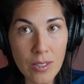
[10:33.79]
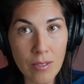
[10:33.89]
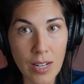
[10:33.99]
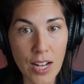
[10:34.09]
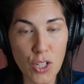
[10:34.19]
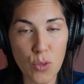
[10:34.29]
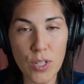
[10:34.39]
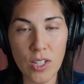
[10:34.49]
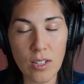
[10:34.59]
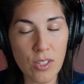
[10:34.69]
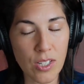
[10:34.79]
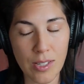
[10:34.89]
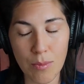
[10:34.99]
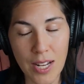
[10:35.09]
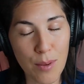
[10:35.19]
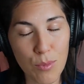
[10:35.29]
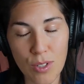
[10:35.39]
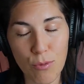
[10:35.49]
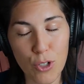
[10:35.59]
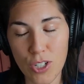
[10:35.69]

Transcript: not just results, because sometimes if we just